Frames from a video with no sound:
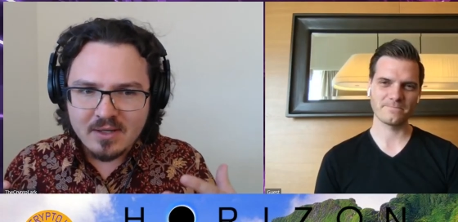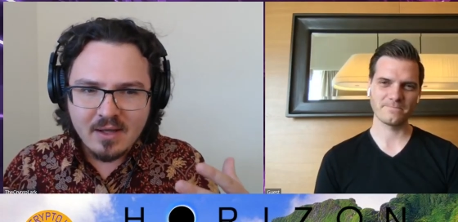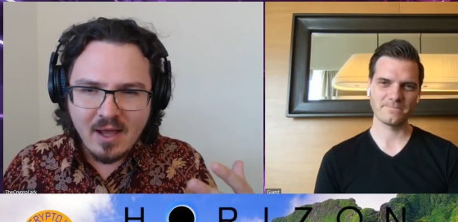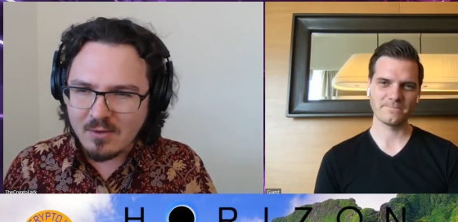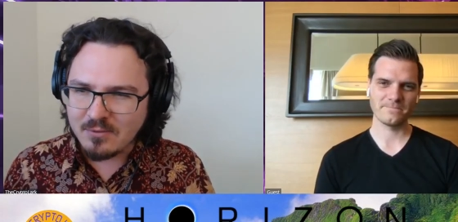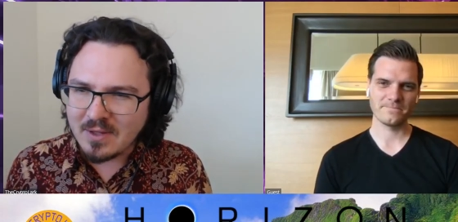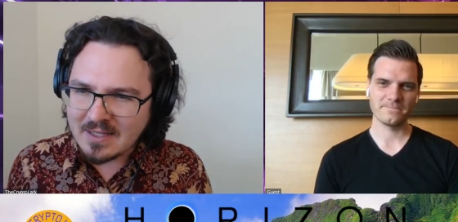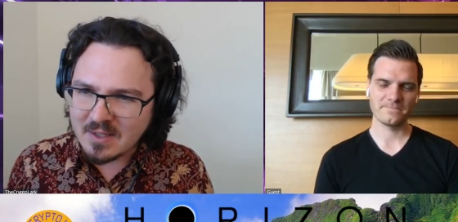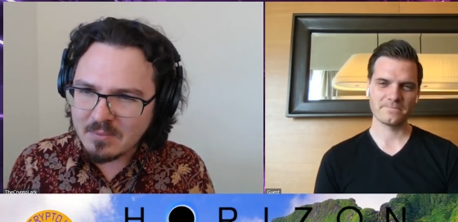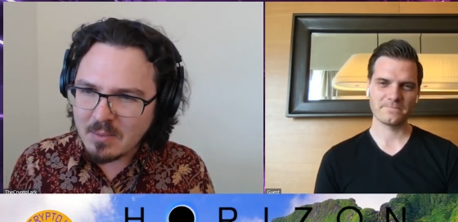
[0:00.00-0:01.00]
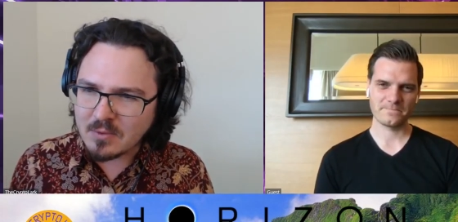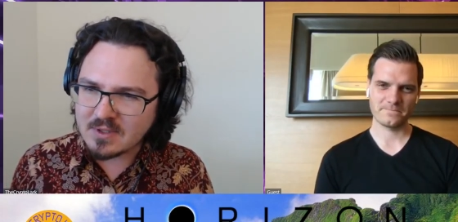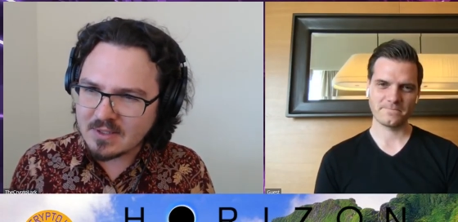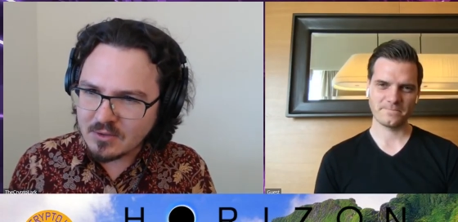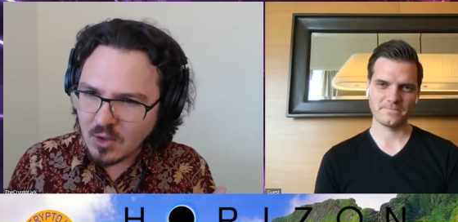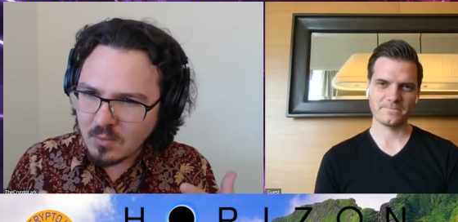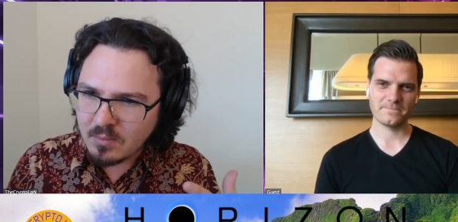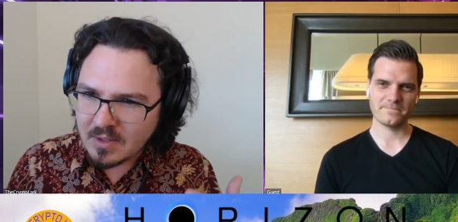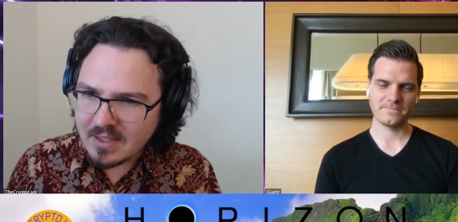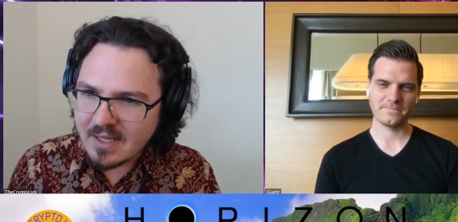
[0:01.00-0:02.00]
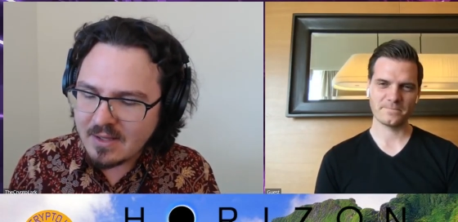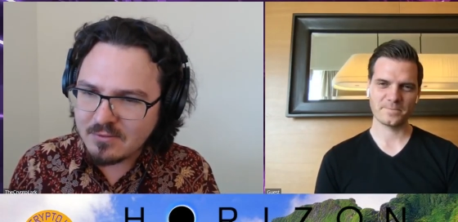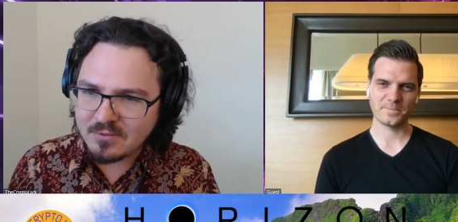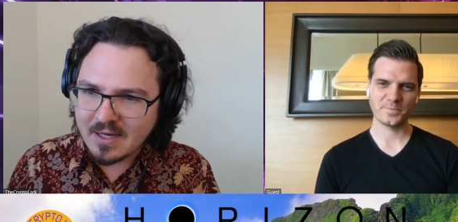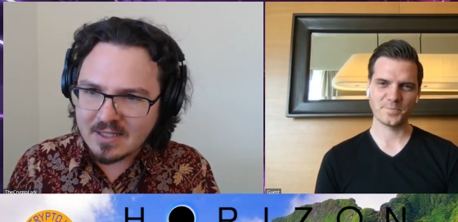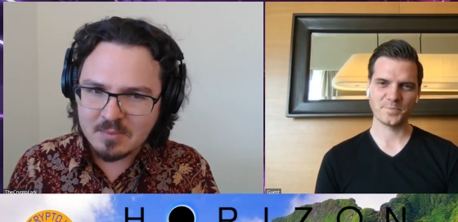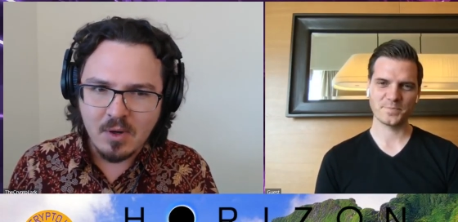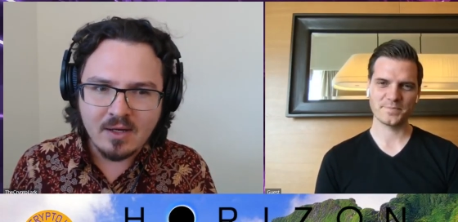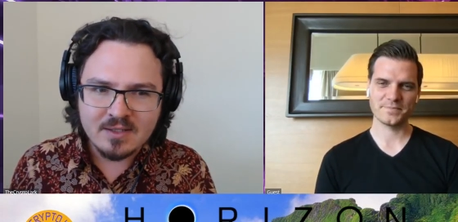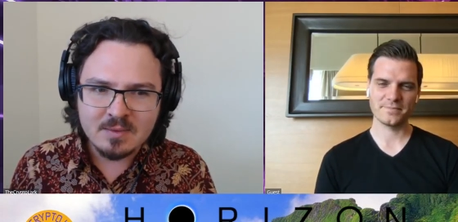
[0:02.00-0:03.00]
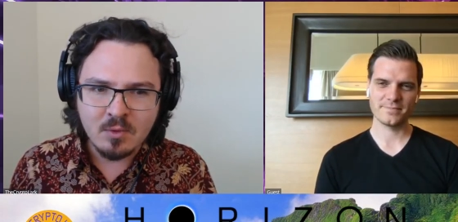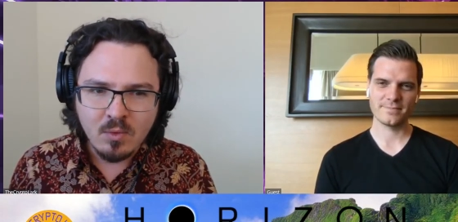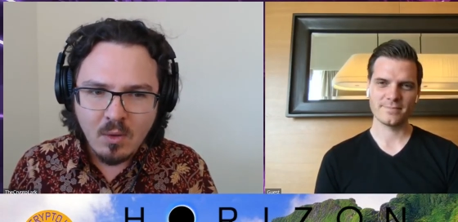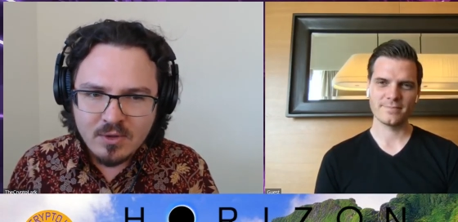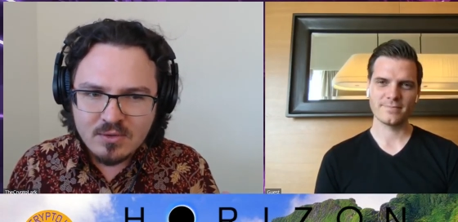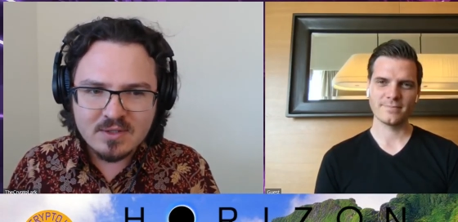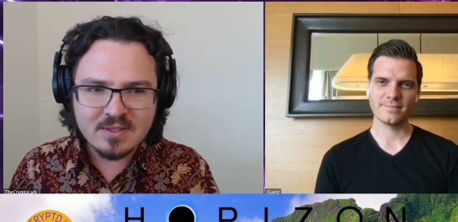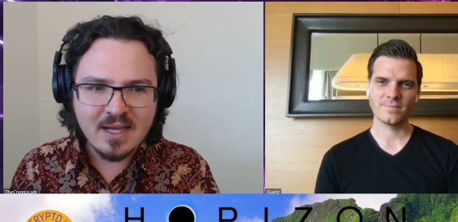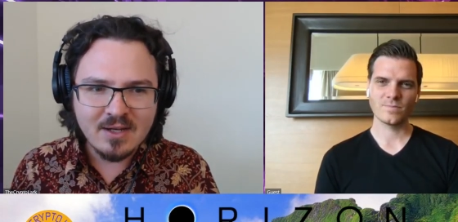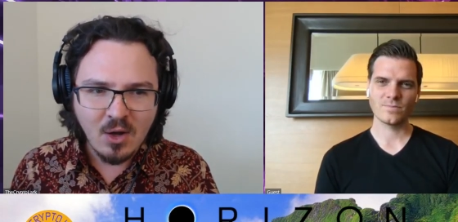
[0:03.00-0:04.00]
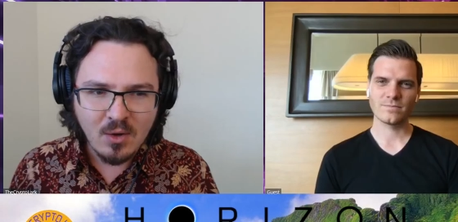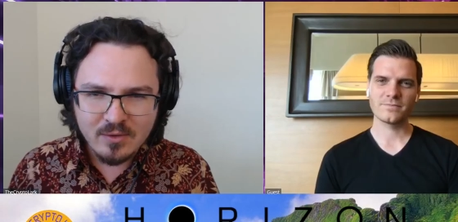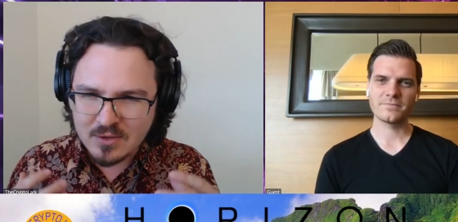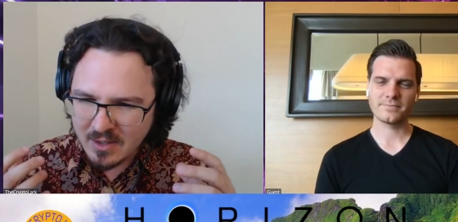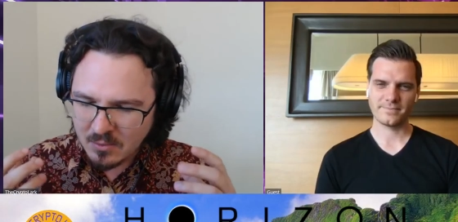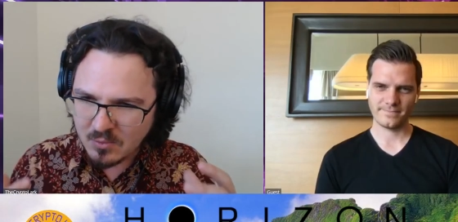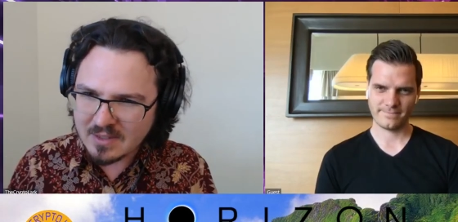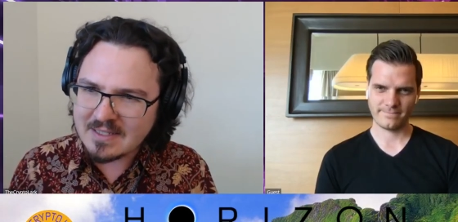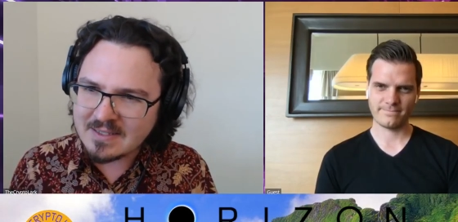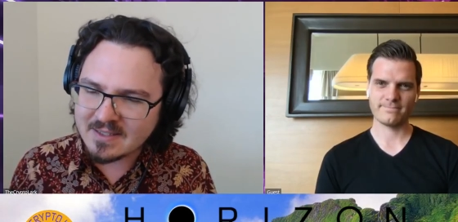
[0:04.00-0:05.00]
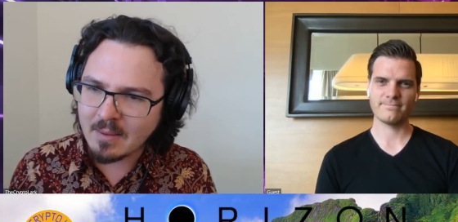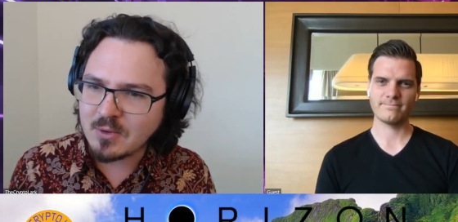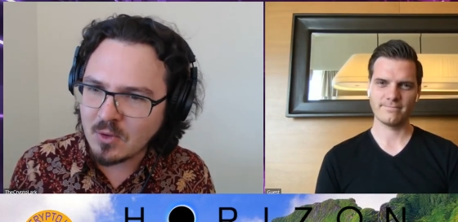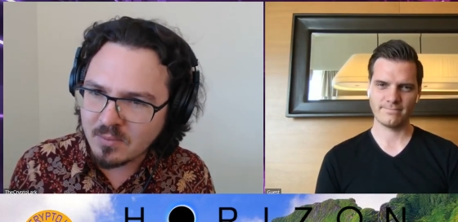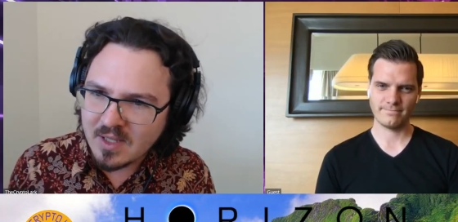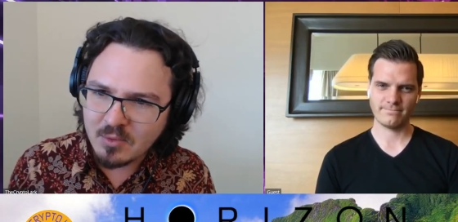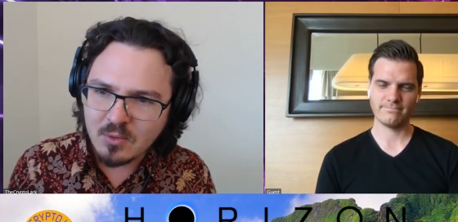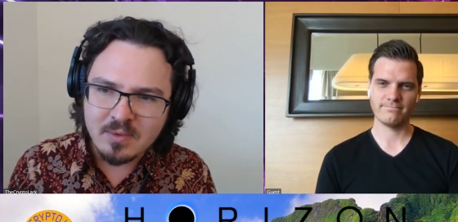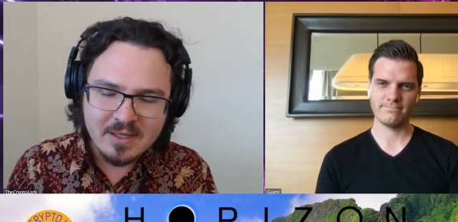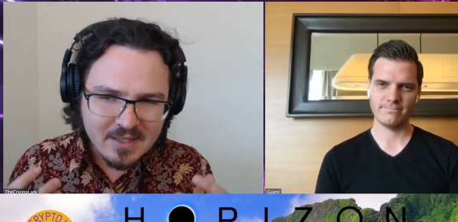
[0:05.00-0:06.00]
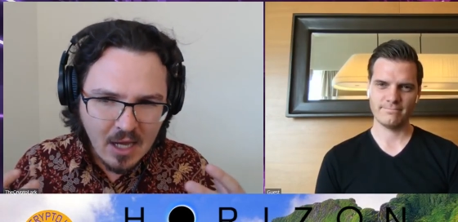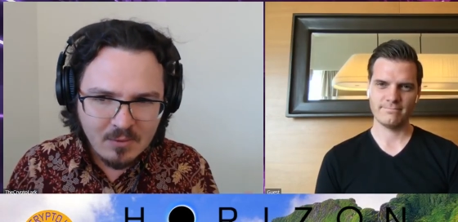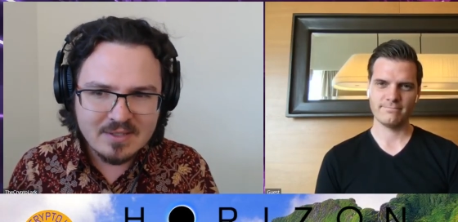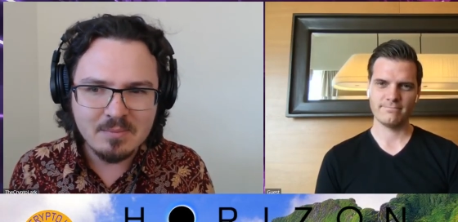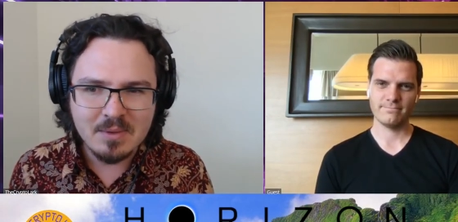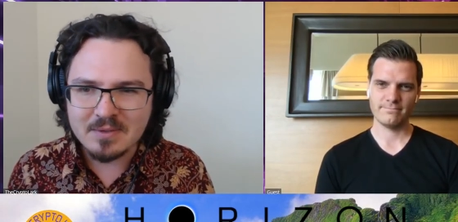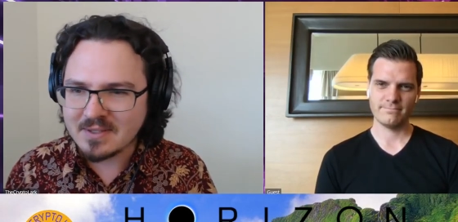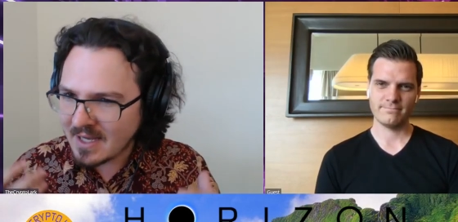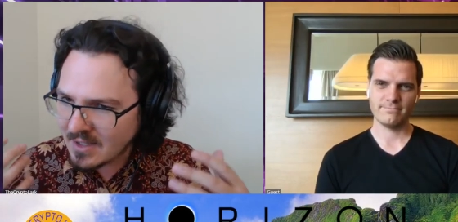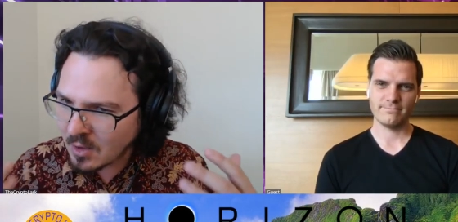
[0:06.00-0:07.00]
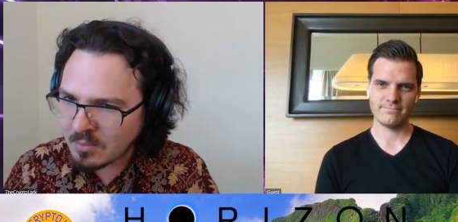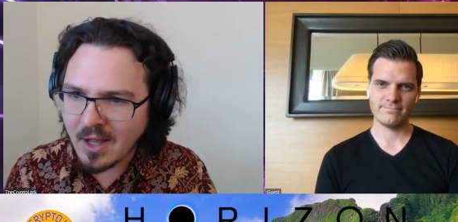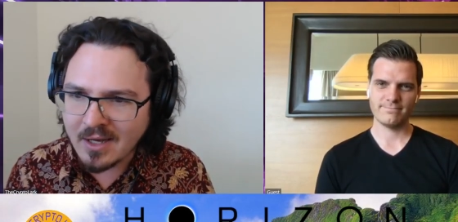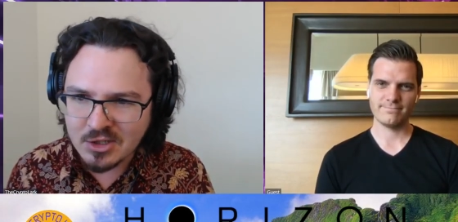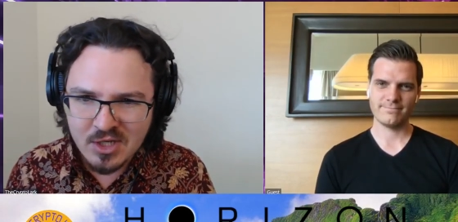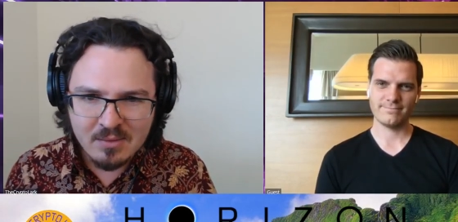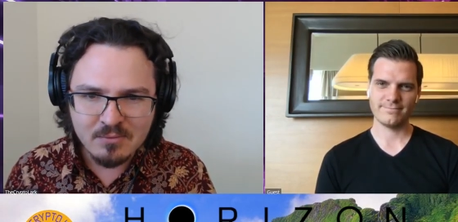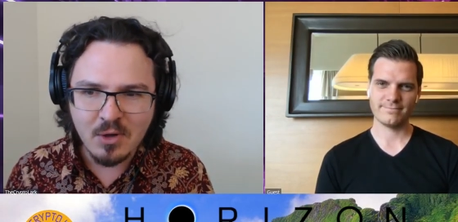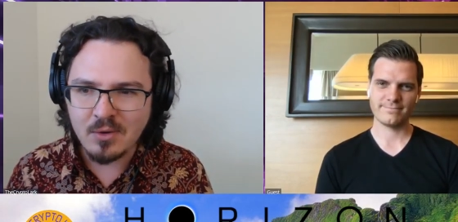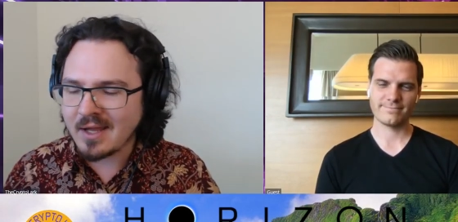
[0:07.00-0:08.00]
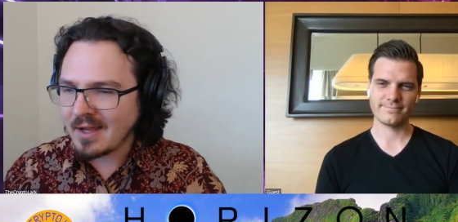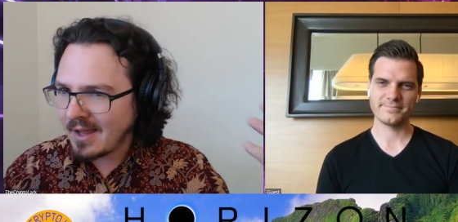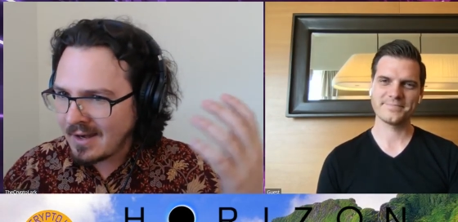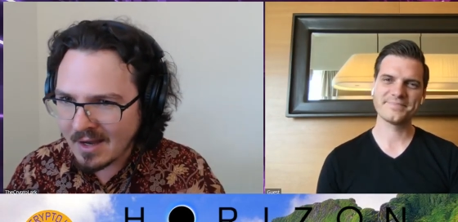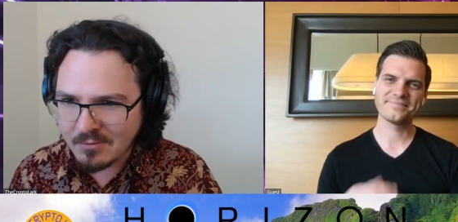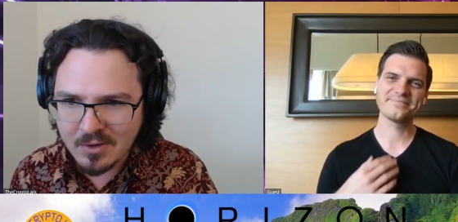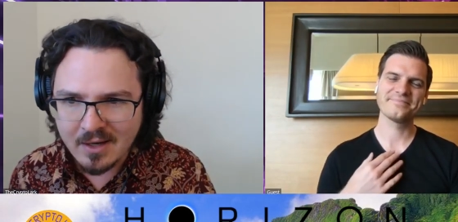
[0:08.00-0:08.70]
Speaker 1: I feel like some people still don't believe that it's possible. What would you say to all those like really skeptical people? Because I always get people saying, no, blockchain and voting, never going to